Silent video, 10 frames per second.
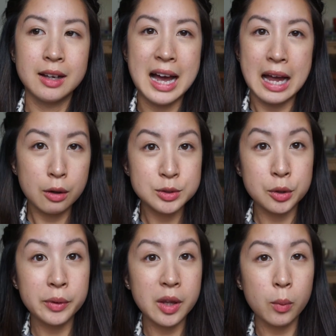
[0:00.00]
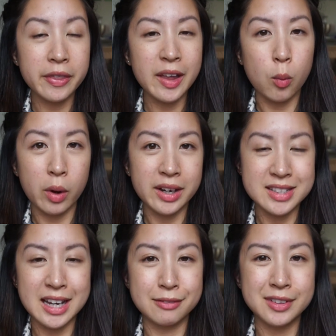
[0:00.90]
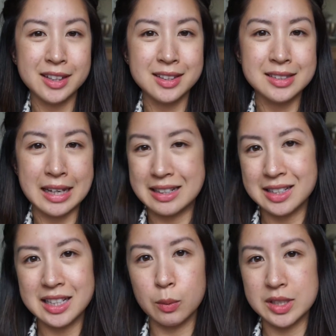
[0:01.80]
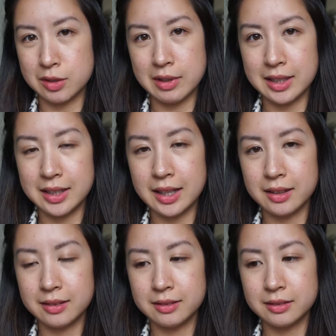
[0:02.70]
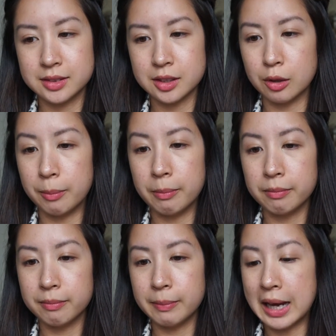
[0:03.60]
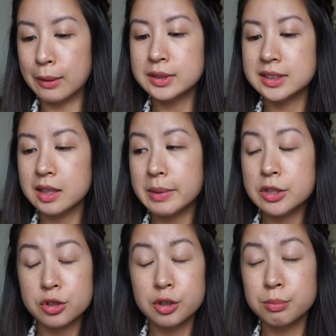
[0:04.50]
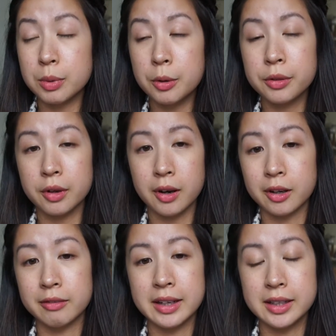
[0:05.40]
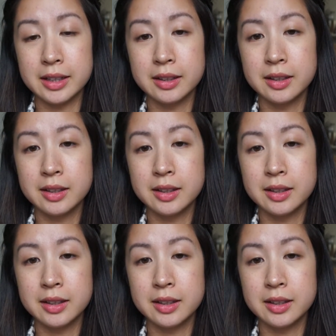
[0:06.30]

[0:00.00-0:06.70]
I was the only one that wanted to have kids and he wasn't ready yet. So I would say make sure you both are ready.